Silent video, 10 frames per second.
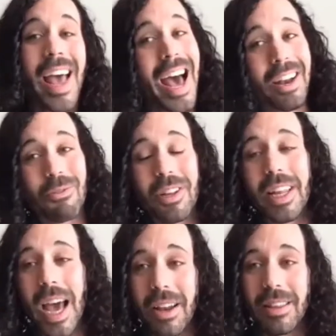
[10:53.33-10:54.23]
really
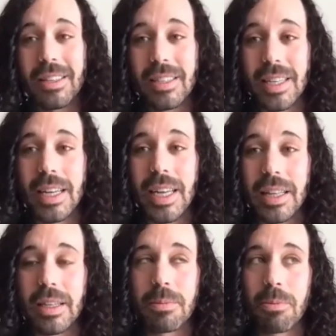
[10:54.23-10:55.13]
out of the city at
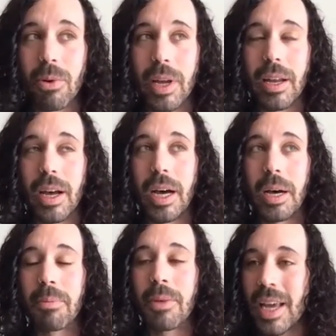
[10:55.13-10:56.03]
this point
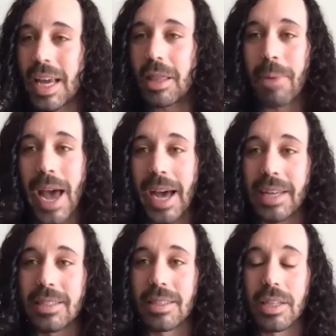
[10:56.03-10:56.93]
in the past,